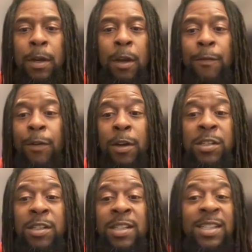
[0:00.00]

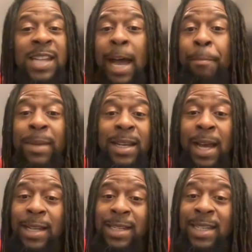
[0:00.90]
Convergence does not mean
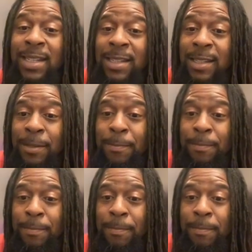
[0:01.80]
identity.
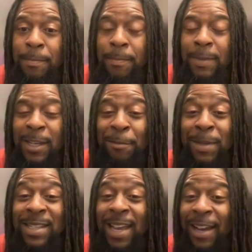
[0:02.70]
It
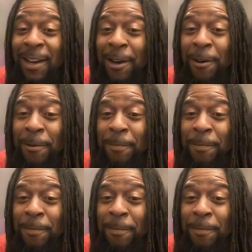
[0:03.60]
means echo.